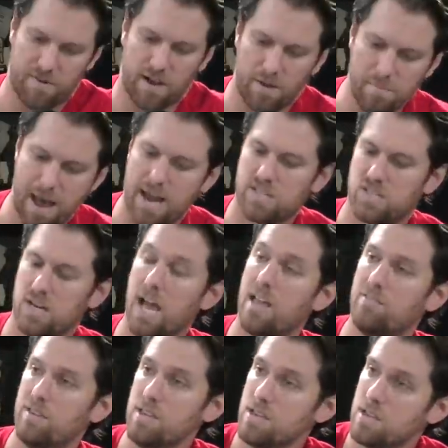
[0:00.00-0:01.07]
Madison
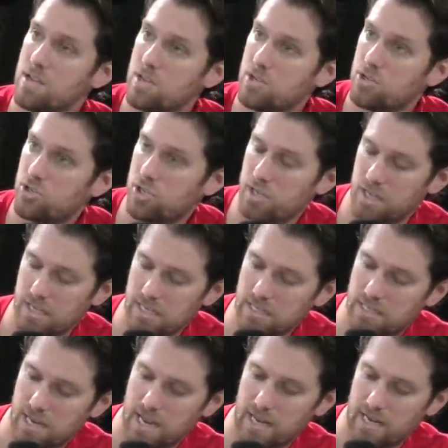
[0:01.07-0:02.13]
Ivy. She is
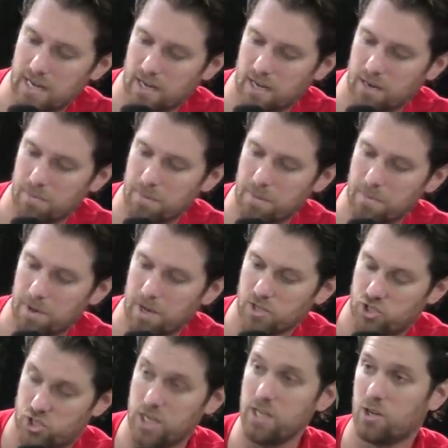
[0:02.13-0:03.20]
a
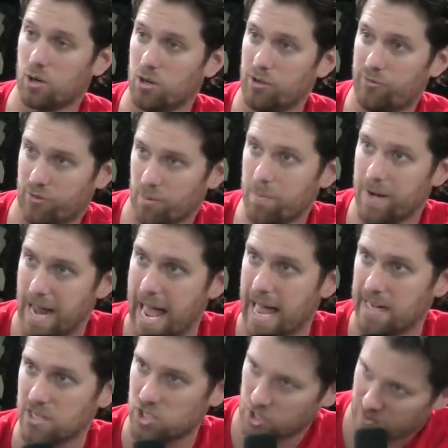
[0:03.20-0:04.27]
city girl from
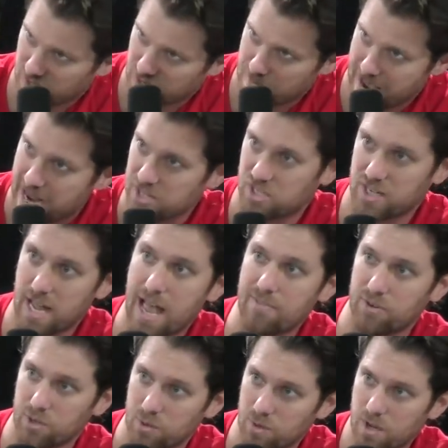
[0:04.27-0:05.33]
Manhattan. She lives on Madison
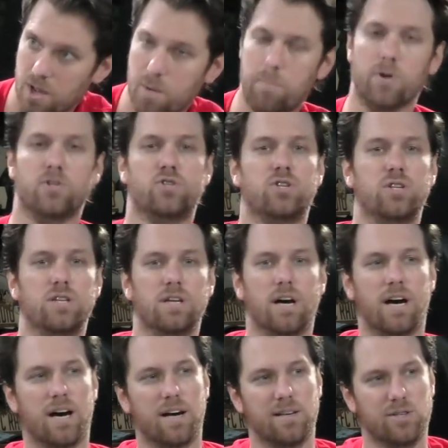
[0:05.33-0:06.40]
Avenue, but she
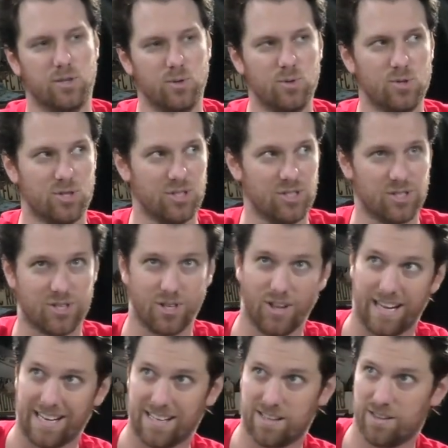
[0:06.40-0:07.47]
uses
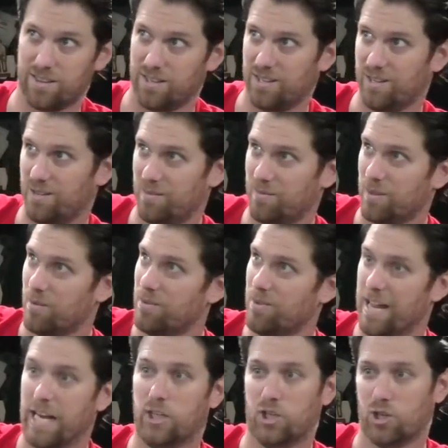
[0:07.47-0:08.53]
like the
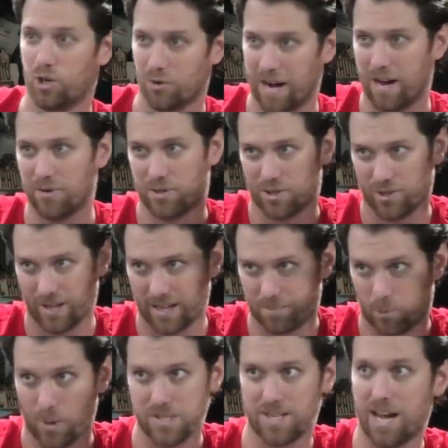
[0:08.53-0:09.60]
nature around her, like
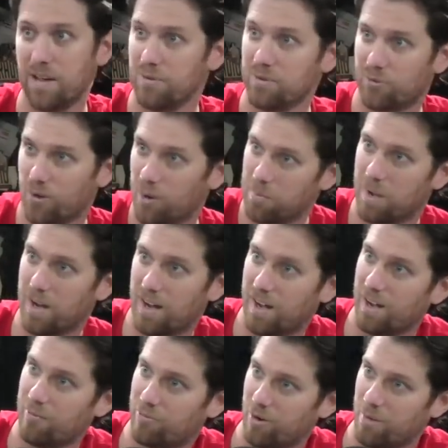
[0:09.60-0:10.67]
poison ivy from
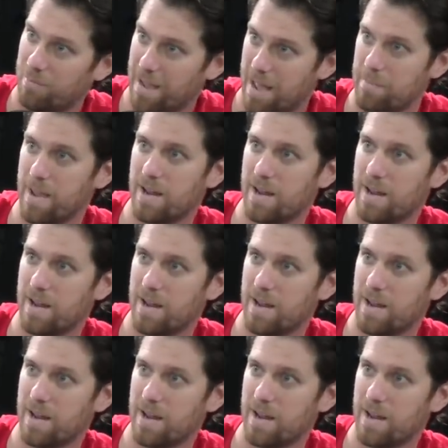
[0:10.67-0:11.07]
Batman.